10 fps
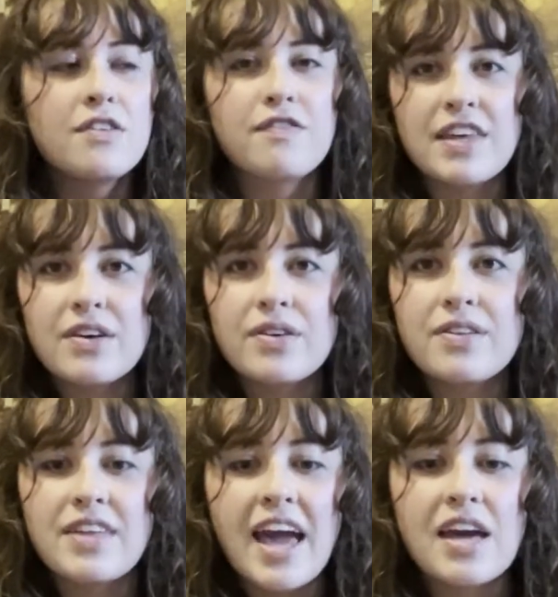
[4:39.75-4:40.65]
feel
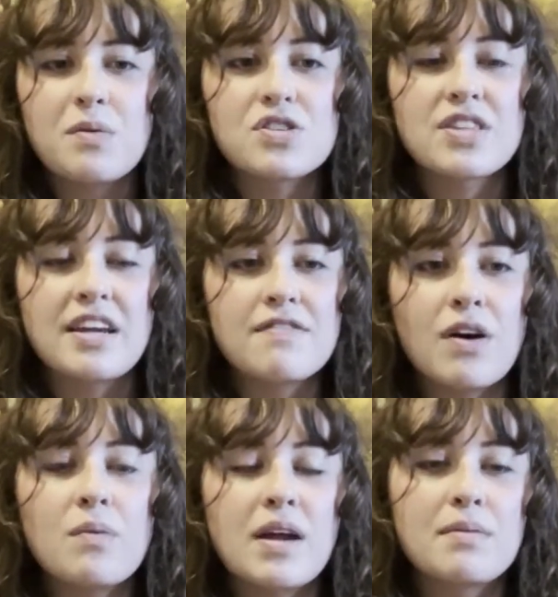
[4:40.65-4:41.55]
the anguish that I
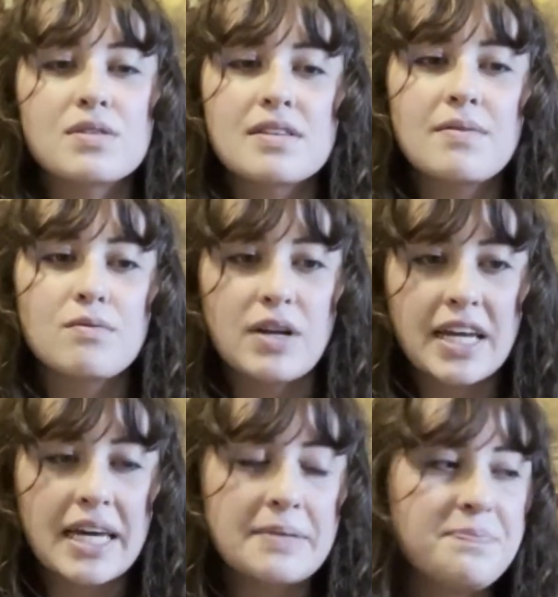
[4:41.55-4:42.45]
felt when I was
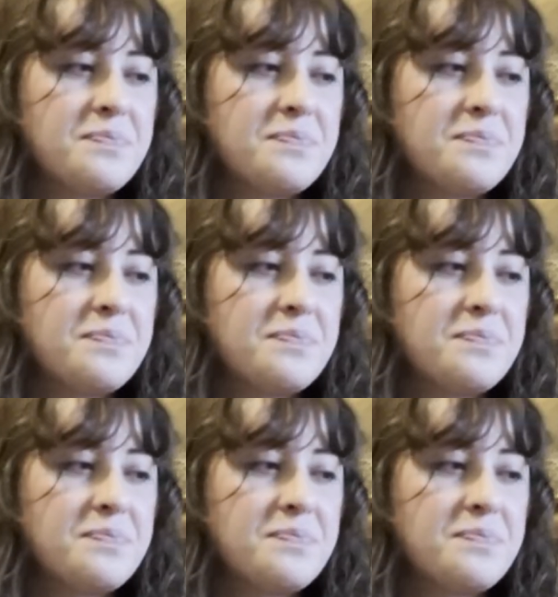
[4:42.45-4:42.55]
reading it.